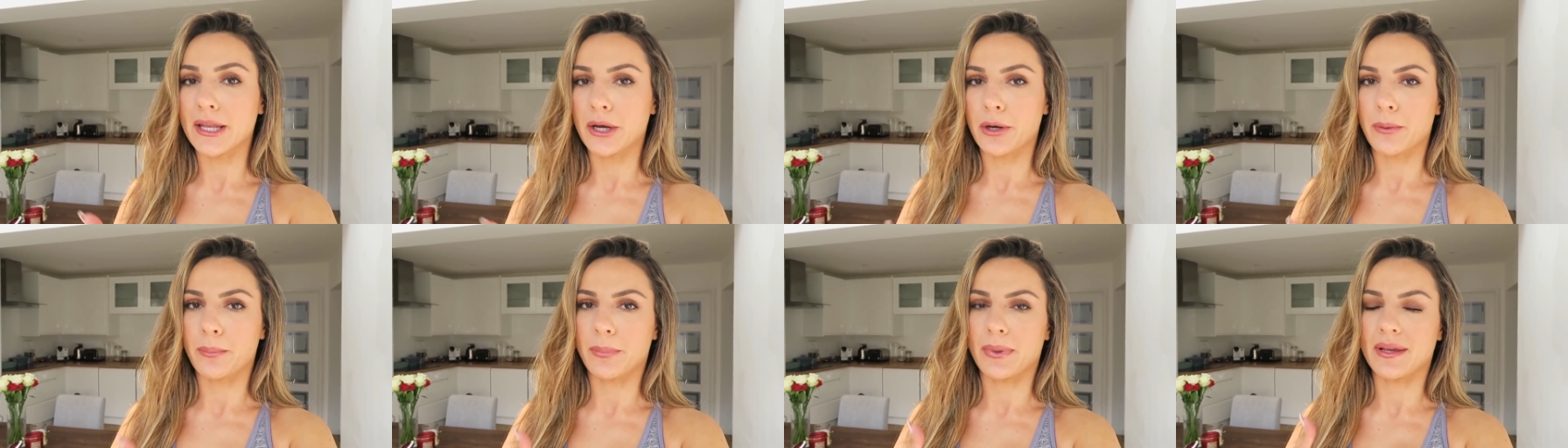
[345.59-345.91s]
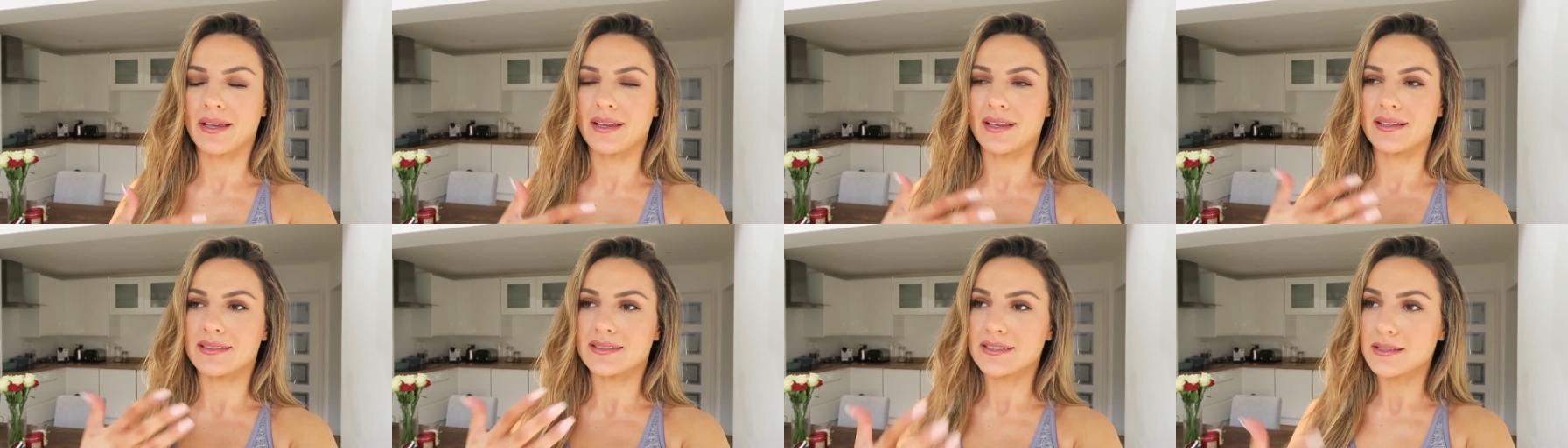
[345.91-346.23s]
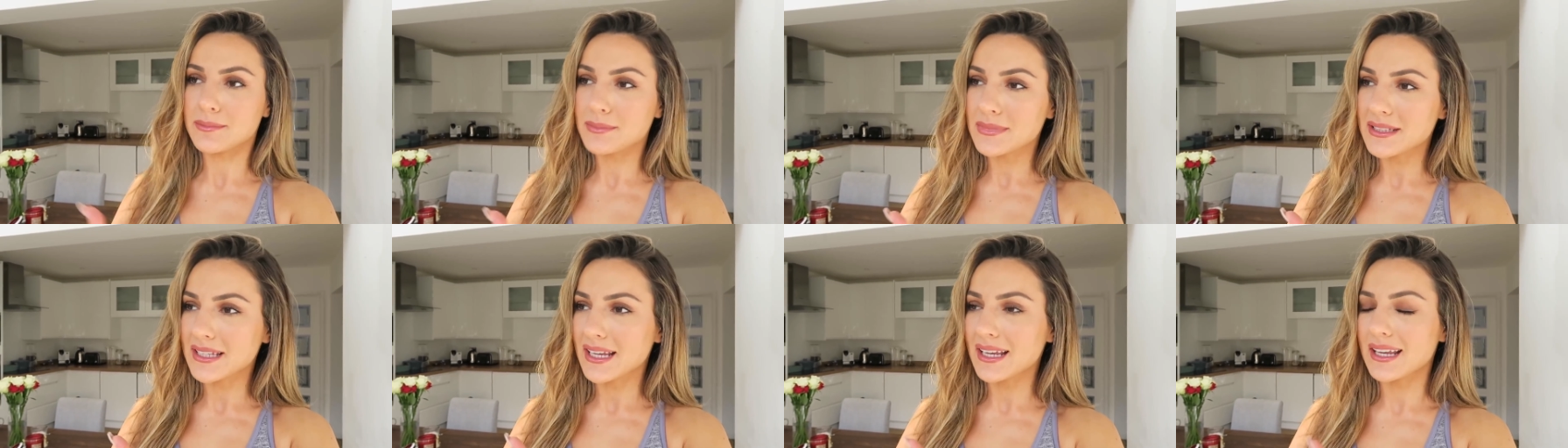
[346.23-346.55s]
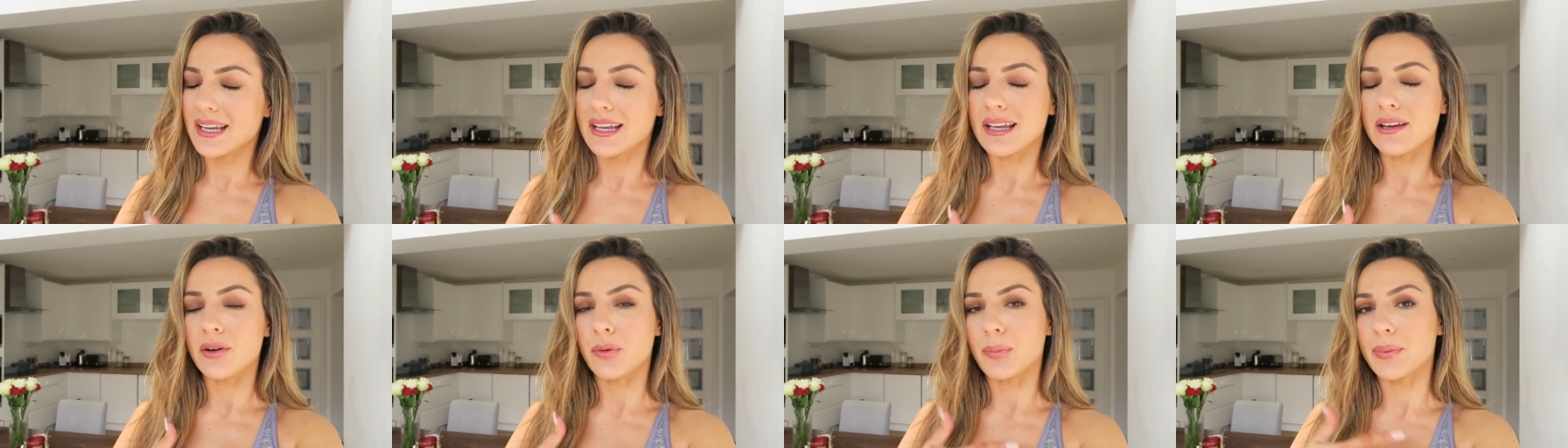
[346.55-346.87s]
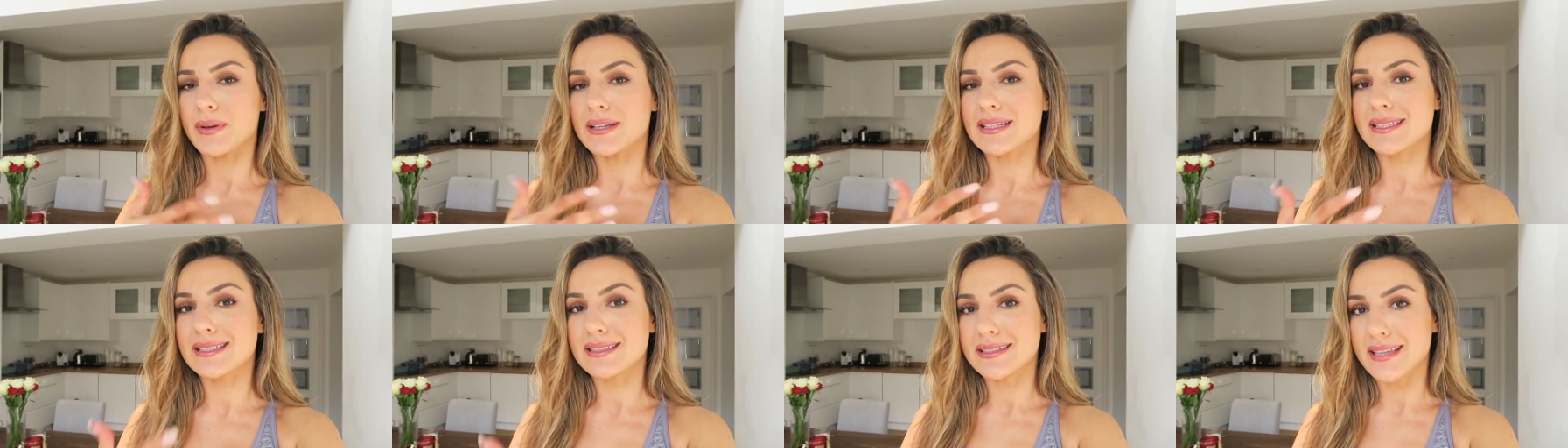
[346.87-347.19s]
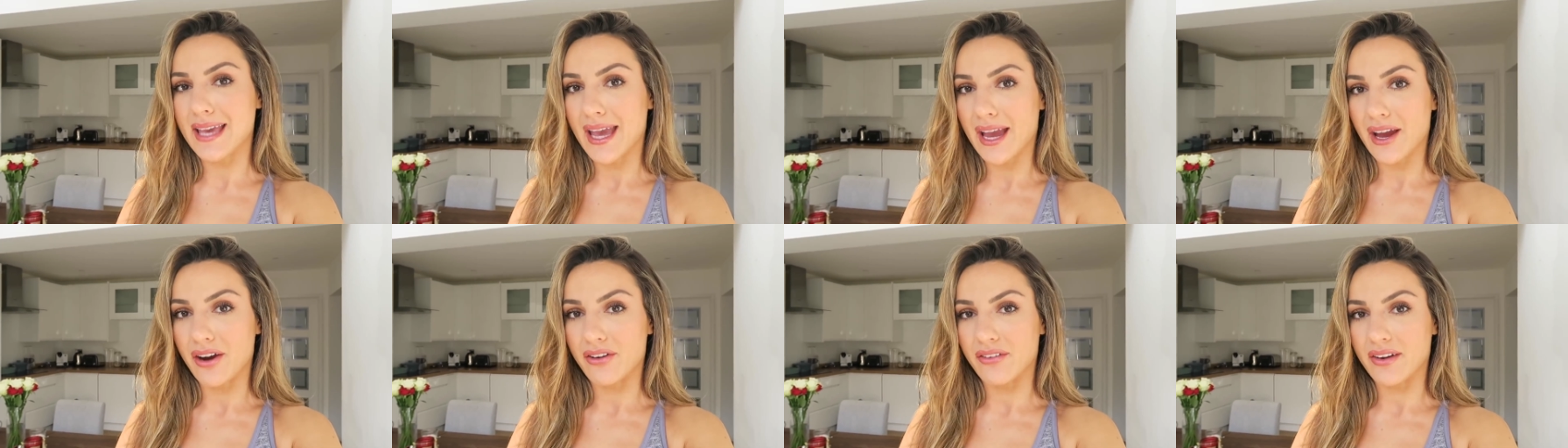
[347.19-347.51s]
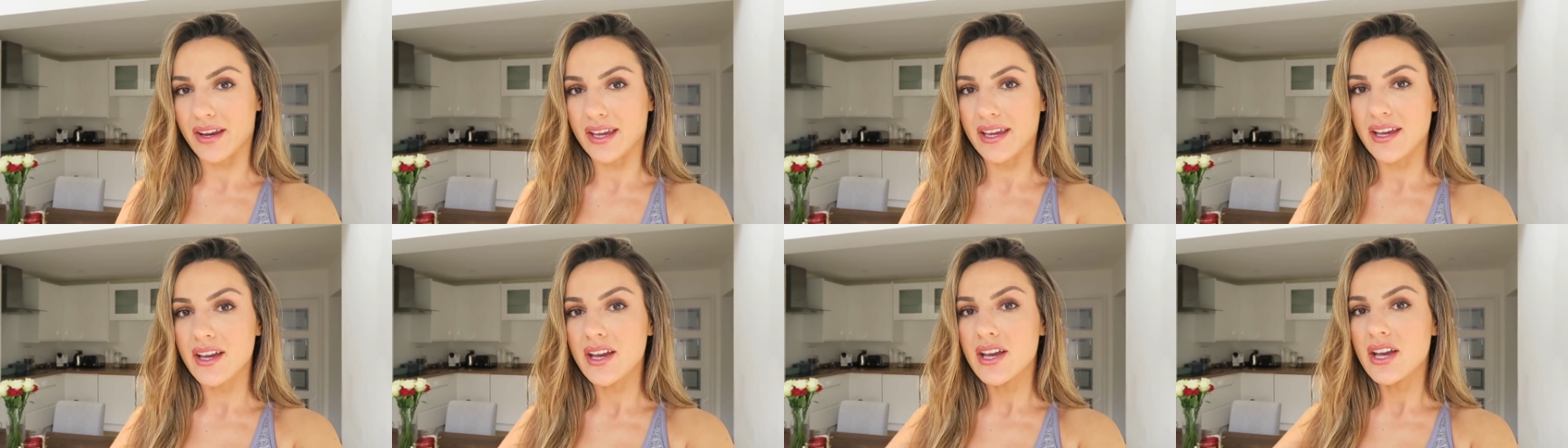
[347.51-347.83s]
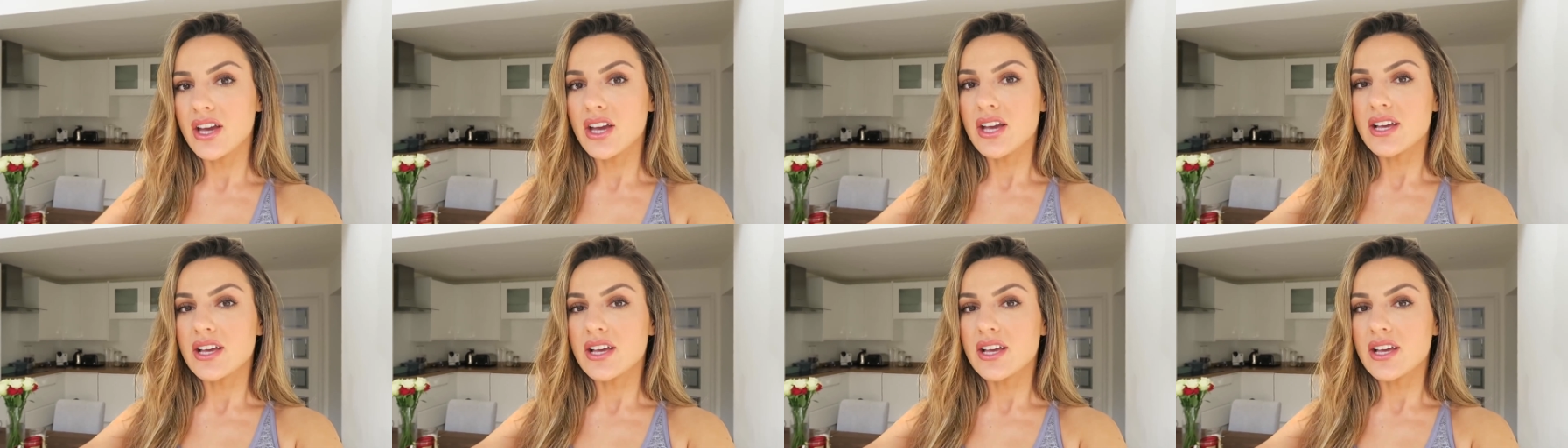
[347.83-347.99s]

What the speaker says: little bit intimidating, a little bit scary.